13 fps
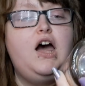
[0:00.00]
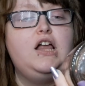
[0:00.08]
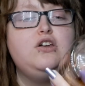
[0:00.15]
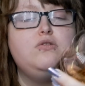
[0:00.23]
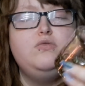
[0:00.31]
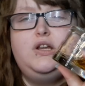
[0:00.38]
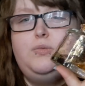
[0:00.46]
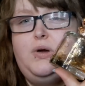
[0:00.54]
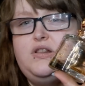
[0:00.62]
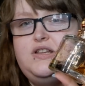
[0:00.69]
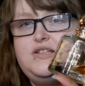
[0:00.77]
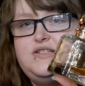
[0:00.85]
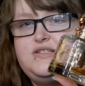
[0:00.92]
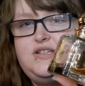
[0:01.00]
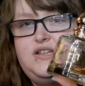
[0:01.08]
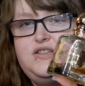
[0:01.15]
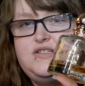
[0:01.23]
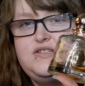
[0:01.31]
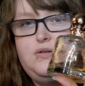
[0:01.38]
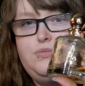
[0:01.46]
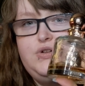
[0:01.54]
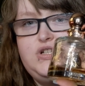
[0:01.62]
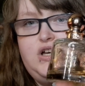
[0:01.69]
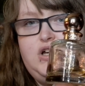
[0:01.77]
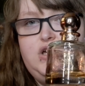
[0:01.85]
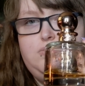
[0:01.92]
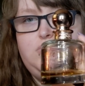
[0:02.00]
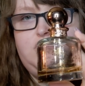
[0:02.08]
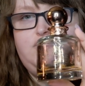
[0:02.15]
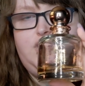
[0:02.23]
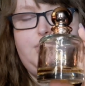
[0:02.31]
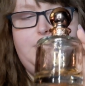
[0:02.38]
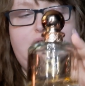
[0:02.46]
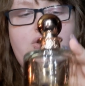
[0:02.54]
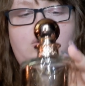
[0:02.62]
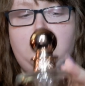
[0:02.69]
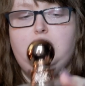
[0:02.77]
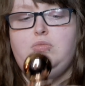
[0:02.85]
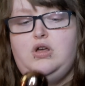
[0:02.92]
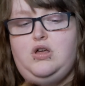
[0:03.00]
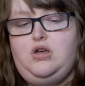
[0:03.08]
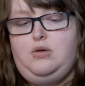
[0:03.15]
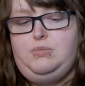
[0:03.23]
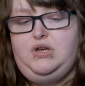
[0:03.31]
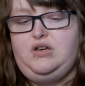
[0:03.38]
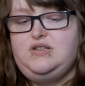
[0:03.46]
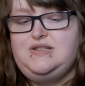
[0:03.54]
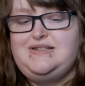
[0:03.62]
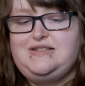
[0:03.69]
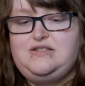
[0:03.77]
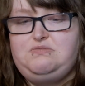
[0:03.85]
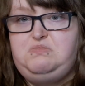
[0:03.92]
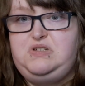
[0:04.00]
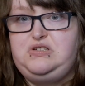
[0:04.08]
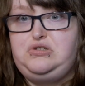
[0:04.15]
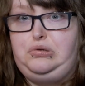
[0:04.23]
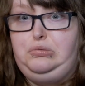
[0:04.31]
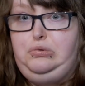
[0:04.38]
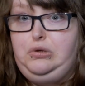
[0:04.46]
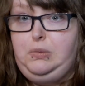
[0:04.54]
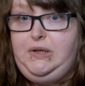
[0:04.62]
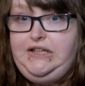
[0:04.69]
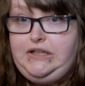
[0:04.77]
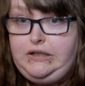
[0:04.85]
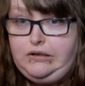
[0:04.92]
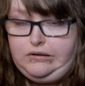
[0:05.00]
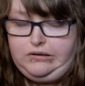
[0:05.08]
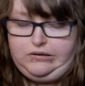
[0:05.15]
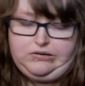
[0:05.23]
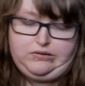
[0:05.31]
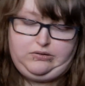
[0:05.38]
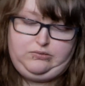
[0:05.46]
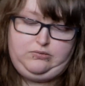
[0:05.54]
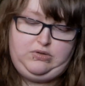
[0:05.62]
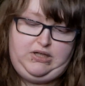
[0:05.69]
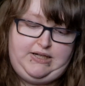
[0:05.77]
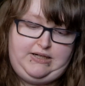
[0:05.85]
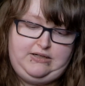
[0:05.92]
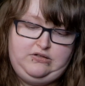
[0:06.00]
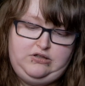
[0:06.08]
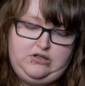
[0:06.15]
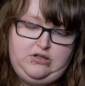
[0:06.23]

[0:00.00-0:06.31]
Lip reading: I don't really wear this in the summertime if I'm at home because it's a bit too sweet. So yeah,